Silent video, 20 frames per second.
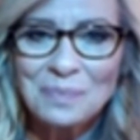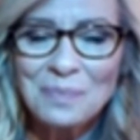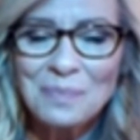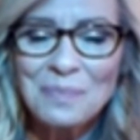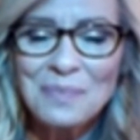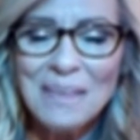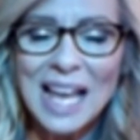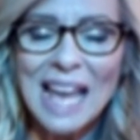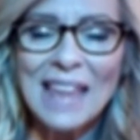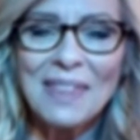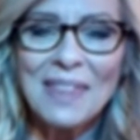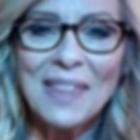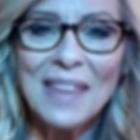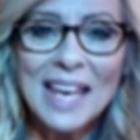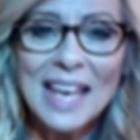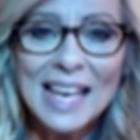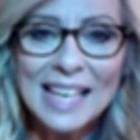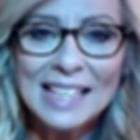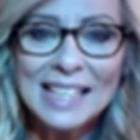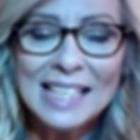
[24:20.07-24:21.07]
and
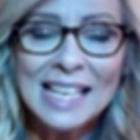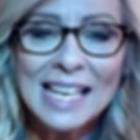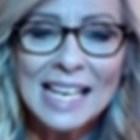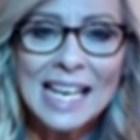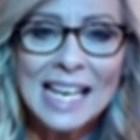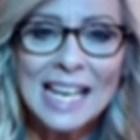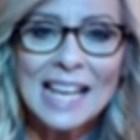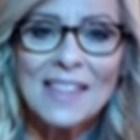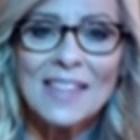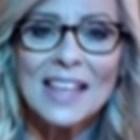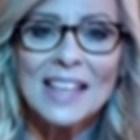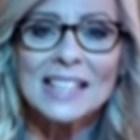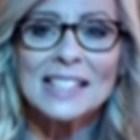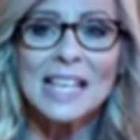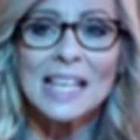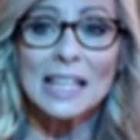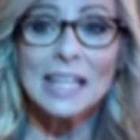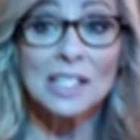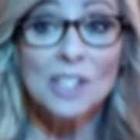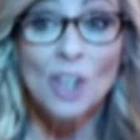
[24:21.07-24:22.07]
then they say
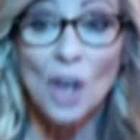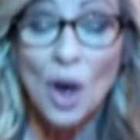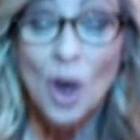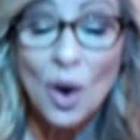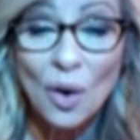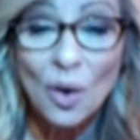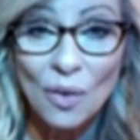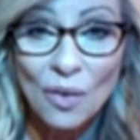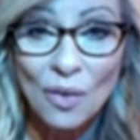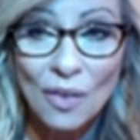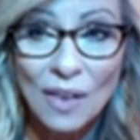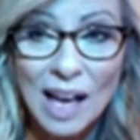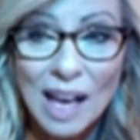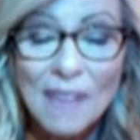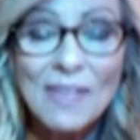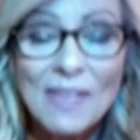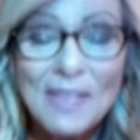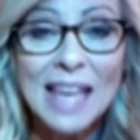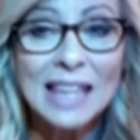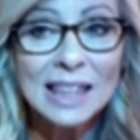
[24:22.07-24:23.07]
let's go and
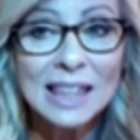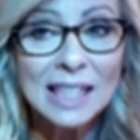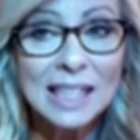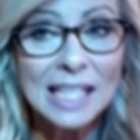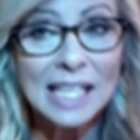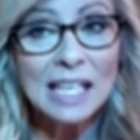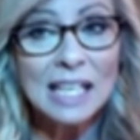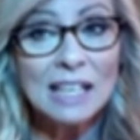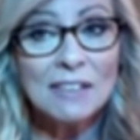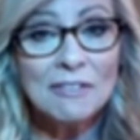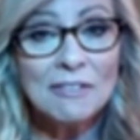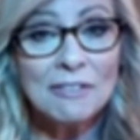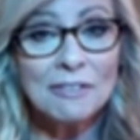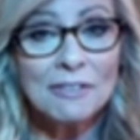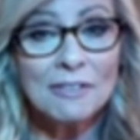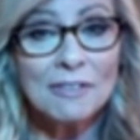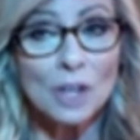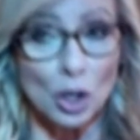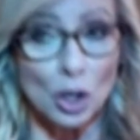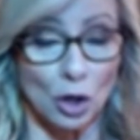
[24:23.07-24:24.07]
they leave
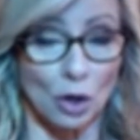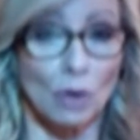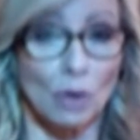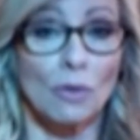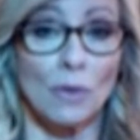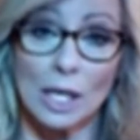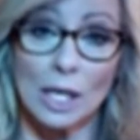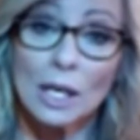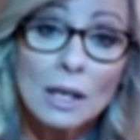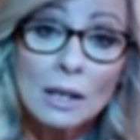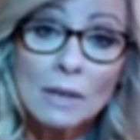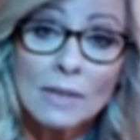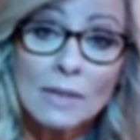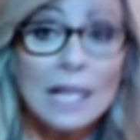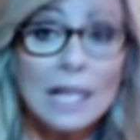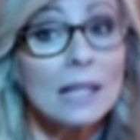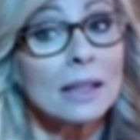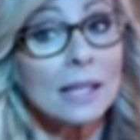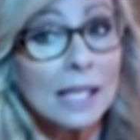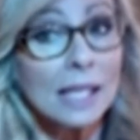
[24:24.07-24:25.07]
their career, they
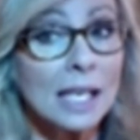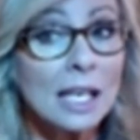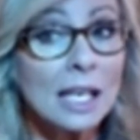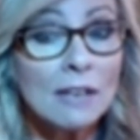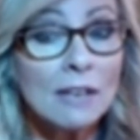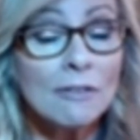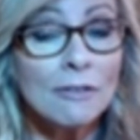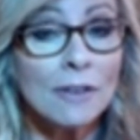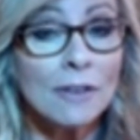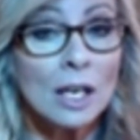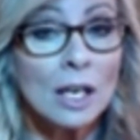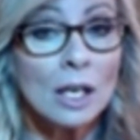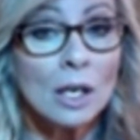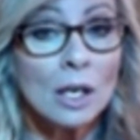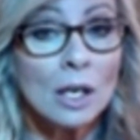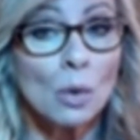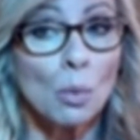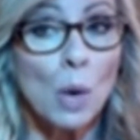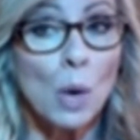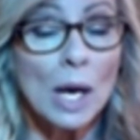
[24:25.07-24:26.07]
leave
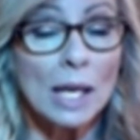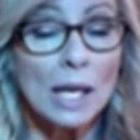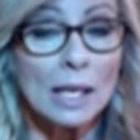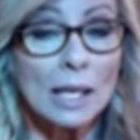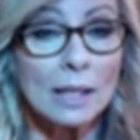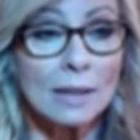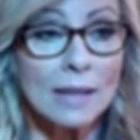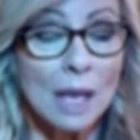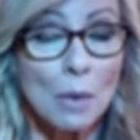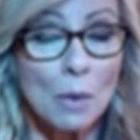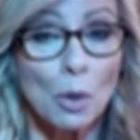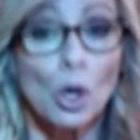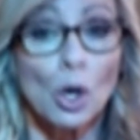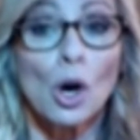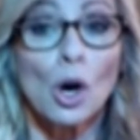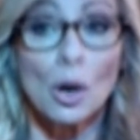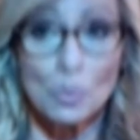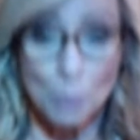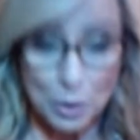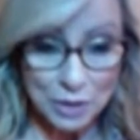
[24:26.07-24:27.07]
what they were
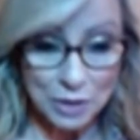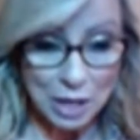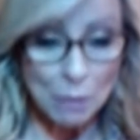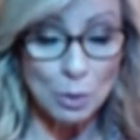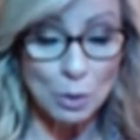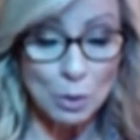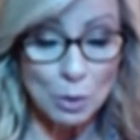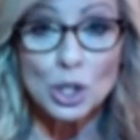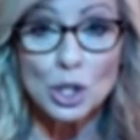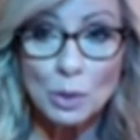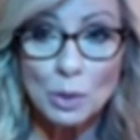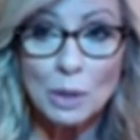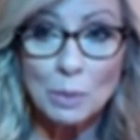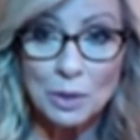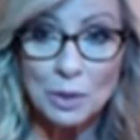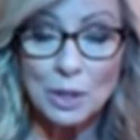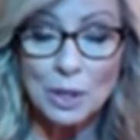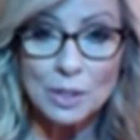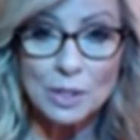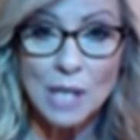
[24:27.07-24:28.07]
what they were doing with their
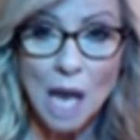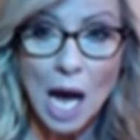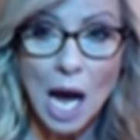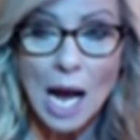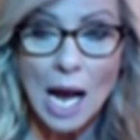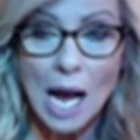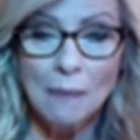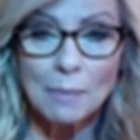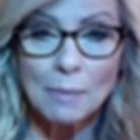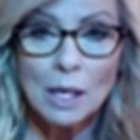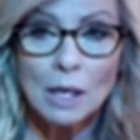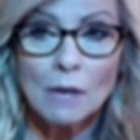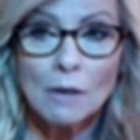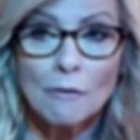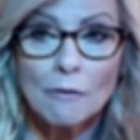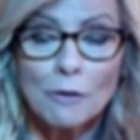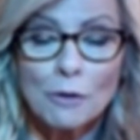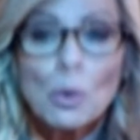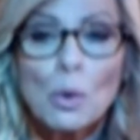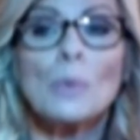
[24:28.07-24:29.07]
time for
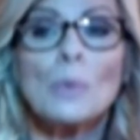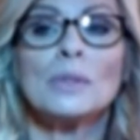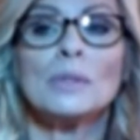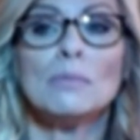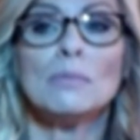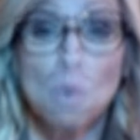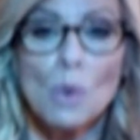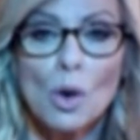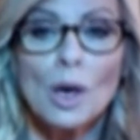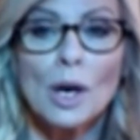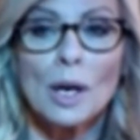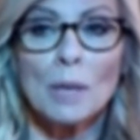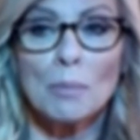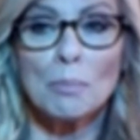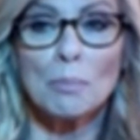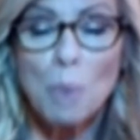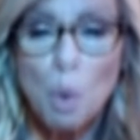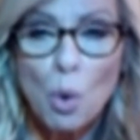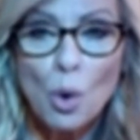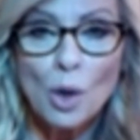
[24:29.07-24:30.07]
what was more
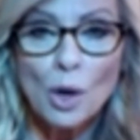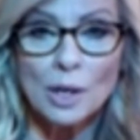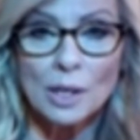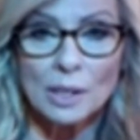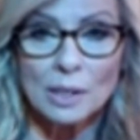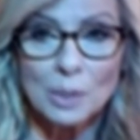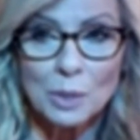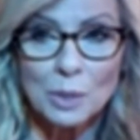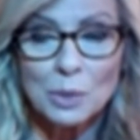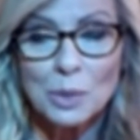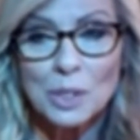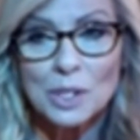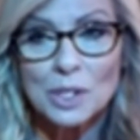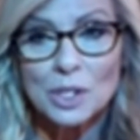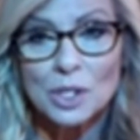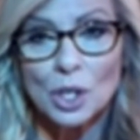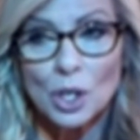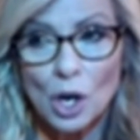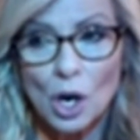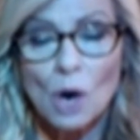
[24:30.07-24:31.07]
important, which was to
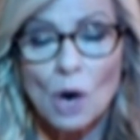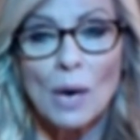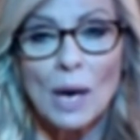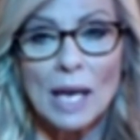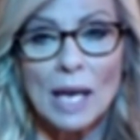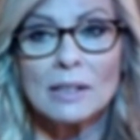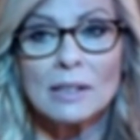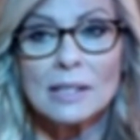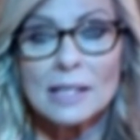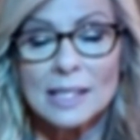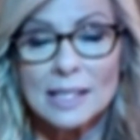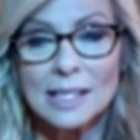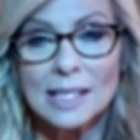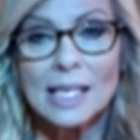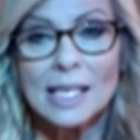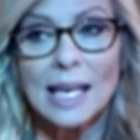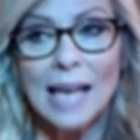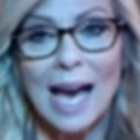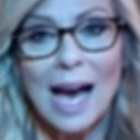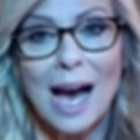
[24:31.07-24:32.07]
go and seek
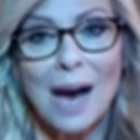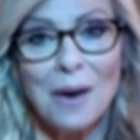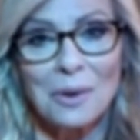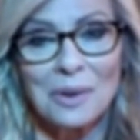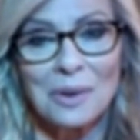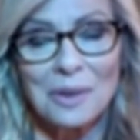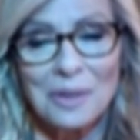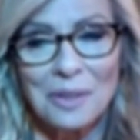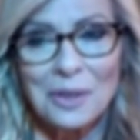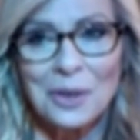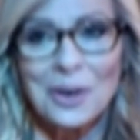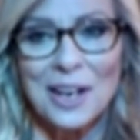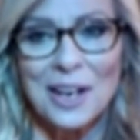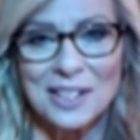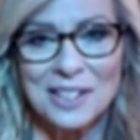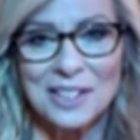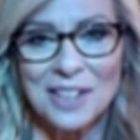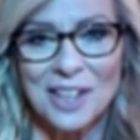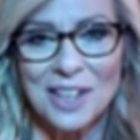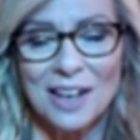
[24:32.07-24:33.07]
out the Christ
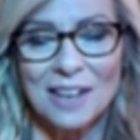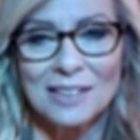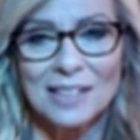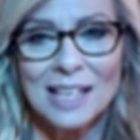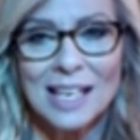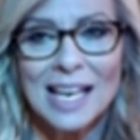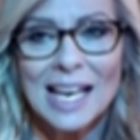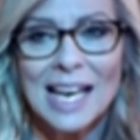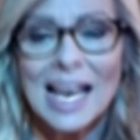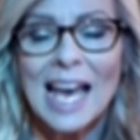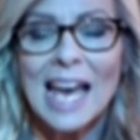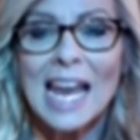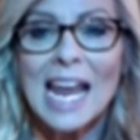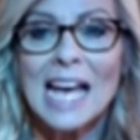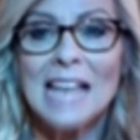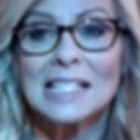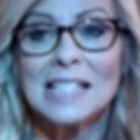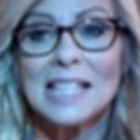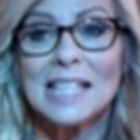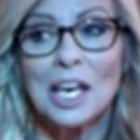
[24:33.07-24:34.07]
child. And as
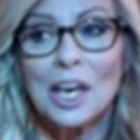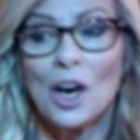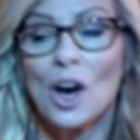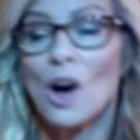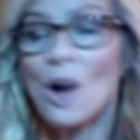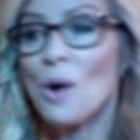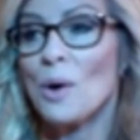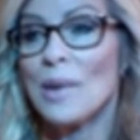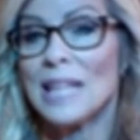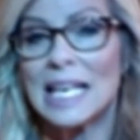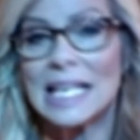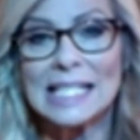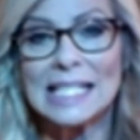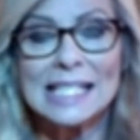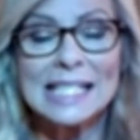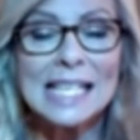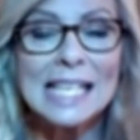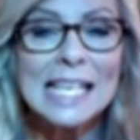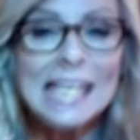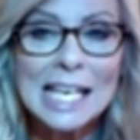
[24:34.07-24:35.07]
they go and they
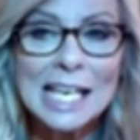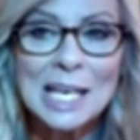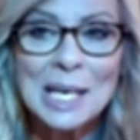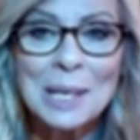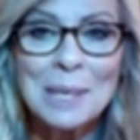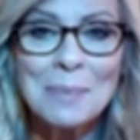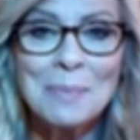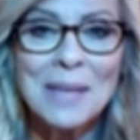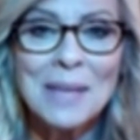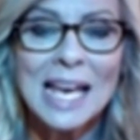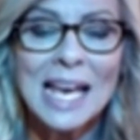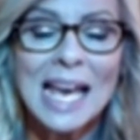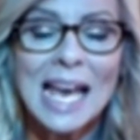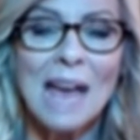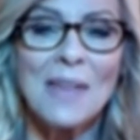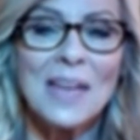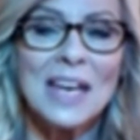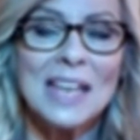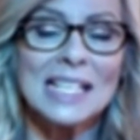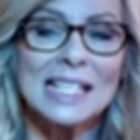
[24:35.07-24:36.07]
see him, and
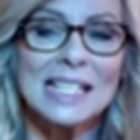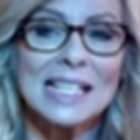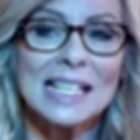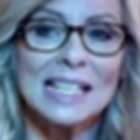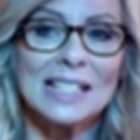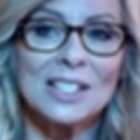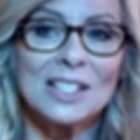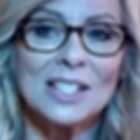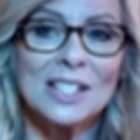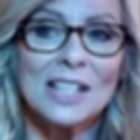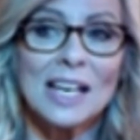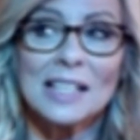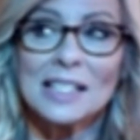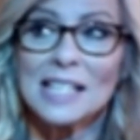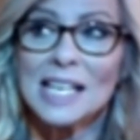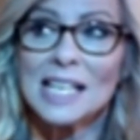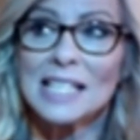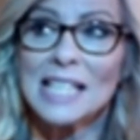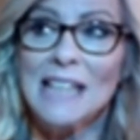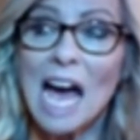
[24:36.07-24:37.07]
then it, it t- says,
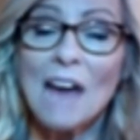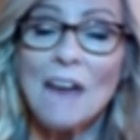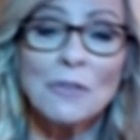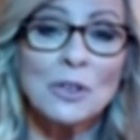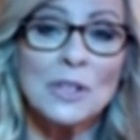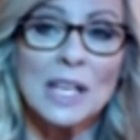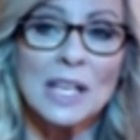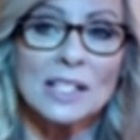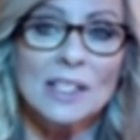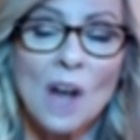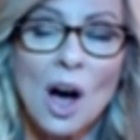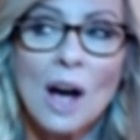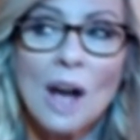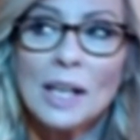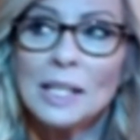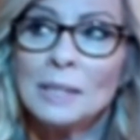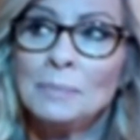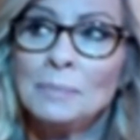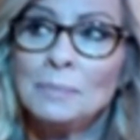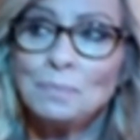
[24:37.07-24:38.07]
after they saw
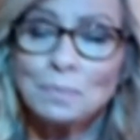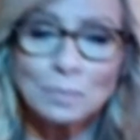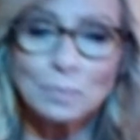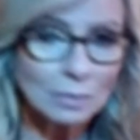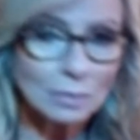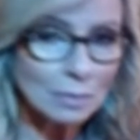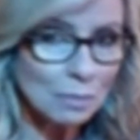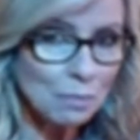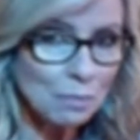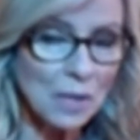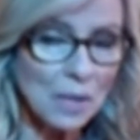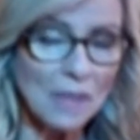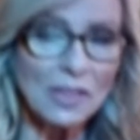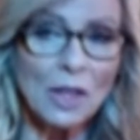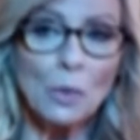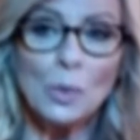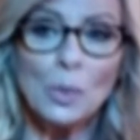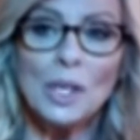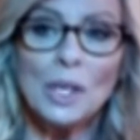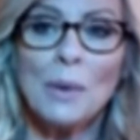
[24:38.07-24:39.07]
him, they
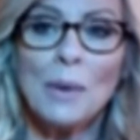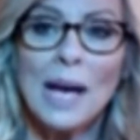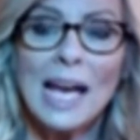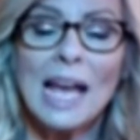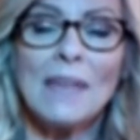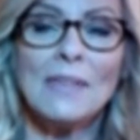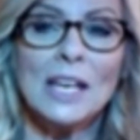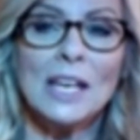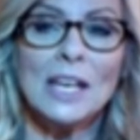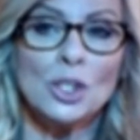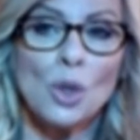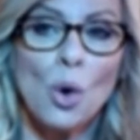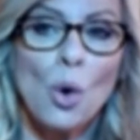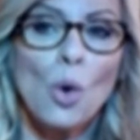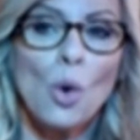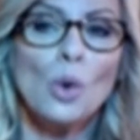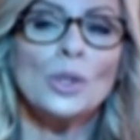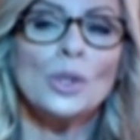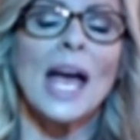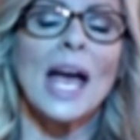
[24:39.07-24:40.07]
went away and they
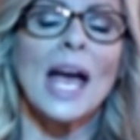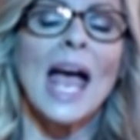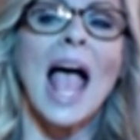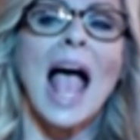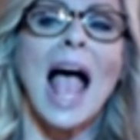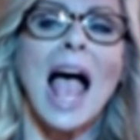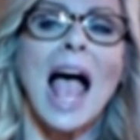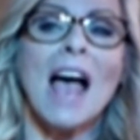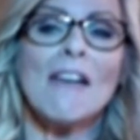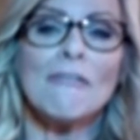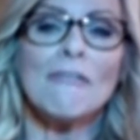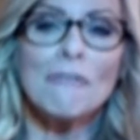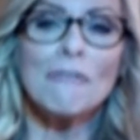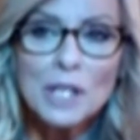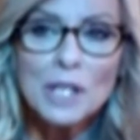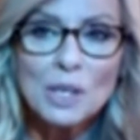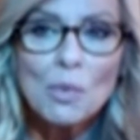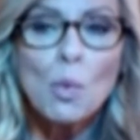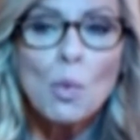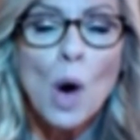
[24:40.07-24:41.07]
told
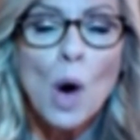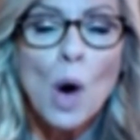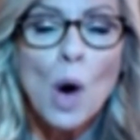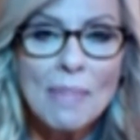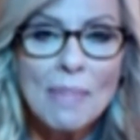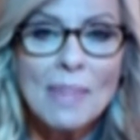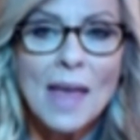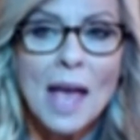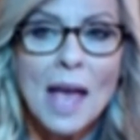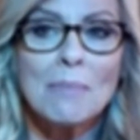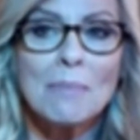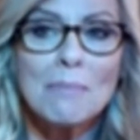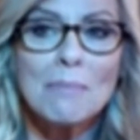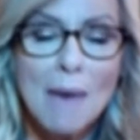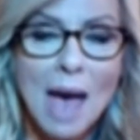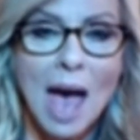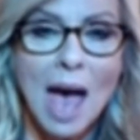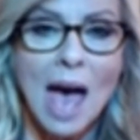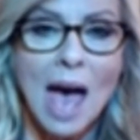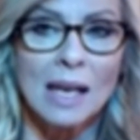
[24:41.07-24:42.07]
everyone they
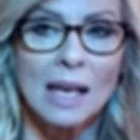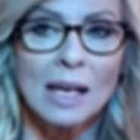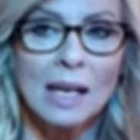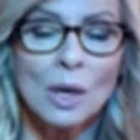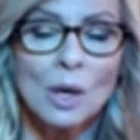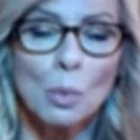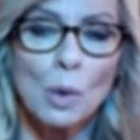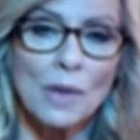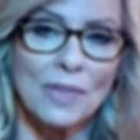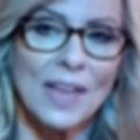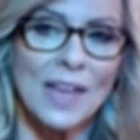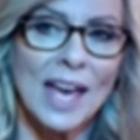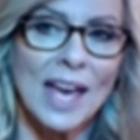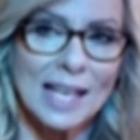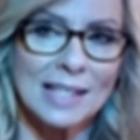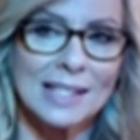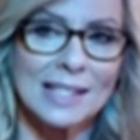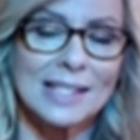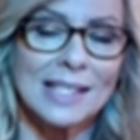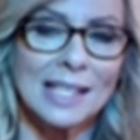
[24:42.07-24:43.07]
met what
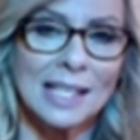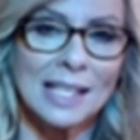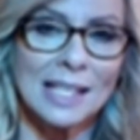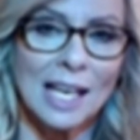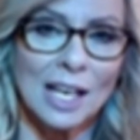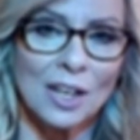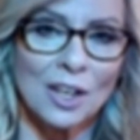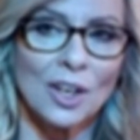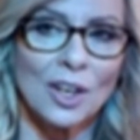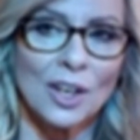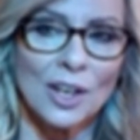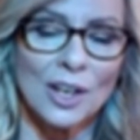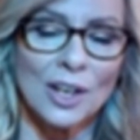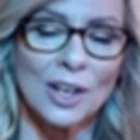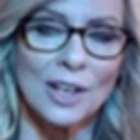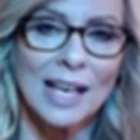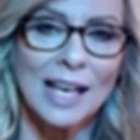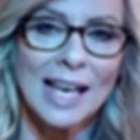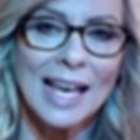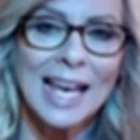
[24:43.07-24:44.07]
they had seen and
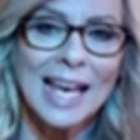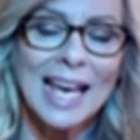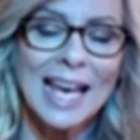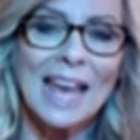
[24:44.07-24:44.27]
heard.